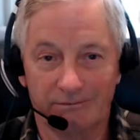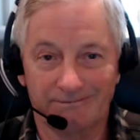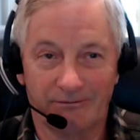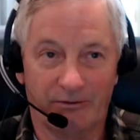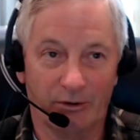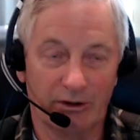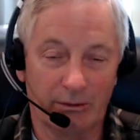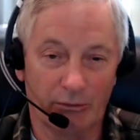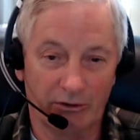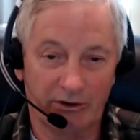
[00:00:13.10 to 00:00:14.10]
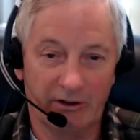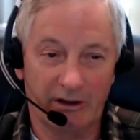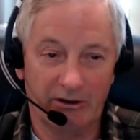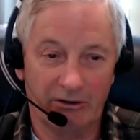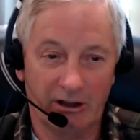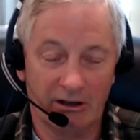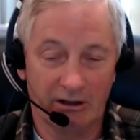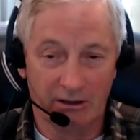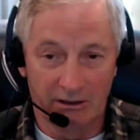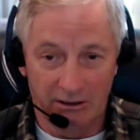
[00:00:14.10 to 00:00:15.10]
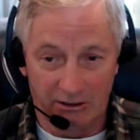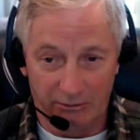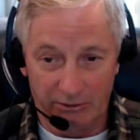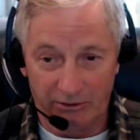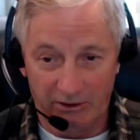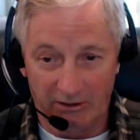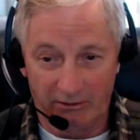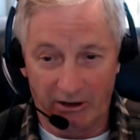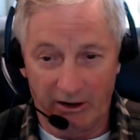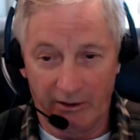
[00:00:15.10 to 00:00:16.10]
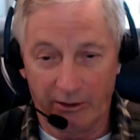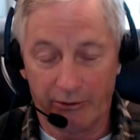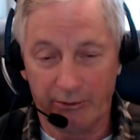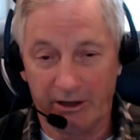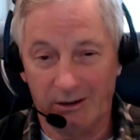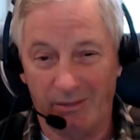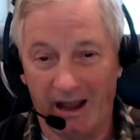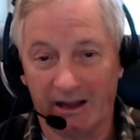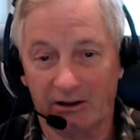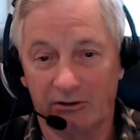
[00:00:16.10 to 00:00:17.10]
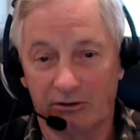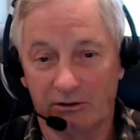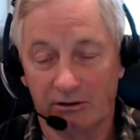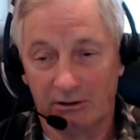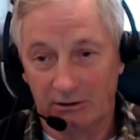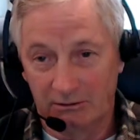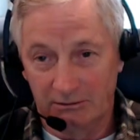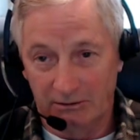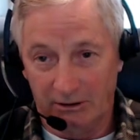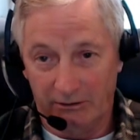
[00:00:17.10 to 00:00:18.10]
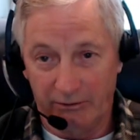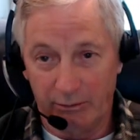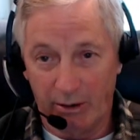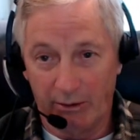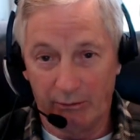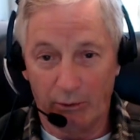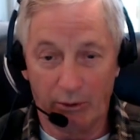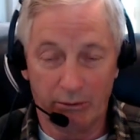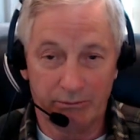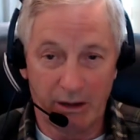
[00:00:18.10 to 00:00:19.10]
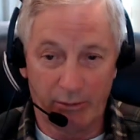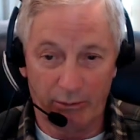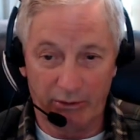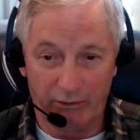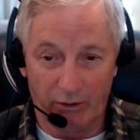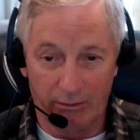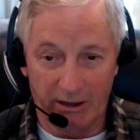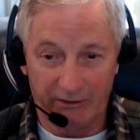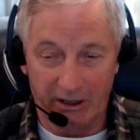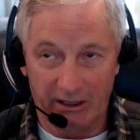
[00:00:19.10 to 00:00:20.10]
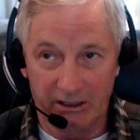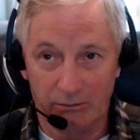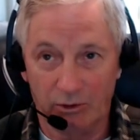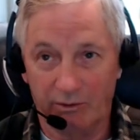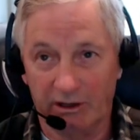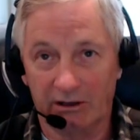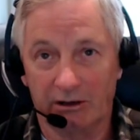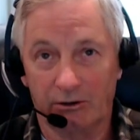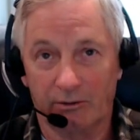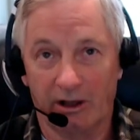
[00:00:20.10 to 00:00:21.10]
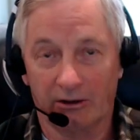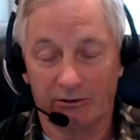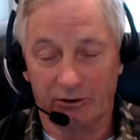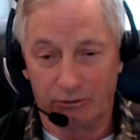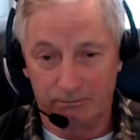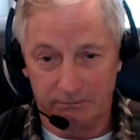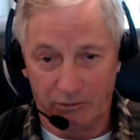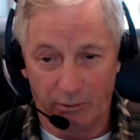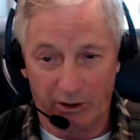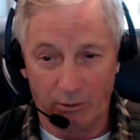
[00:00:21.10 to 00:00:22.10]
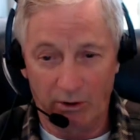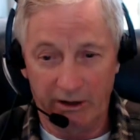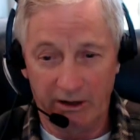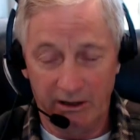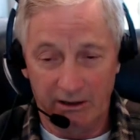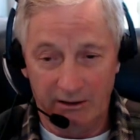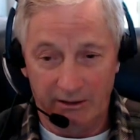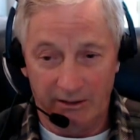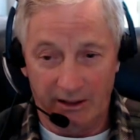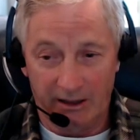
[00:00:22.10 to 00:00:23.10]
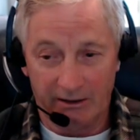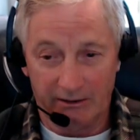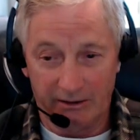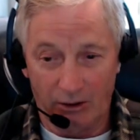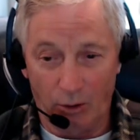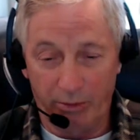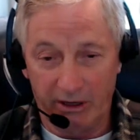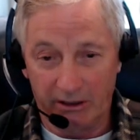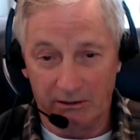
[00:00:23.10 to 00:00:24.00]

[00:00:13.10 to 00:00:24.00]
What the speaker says: fully immersed in this yet because we still have a lot of the 3D baggage. And if you remember, I wrote a paper before about the idea of moving into 2021, that the opening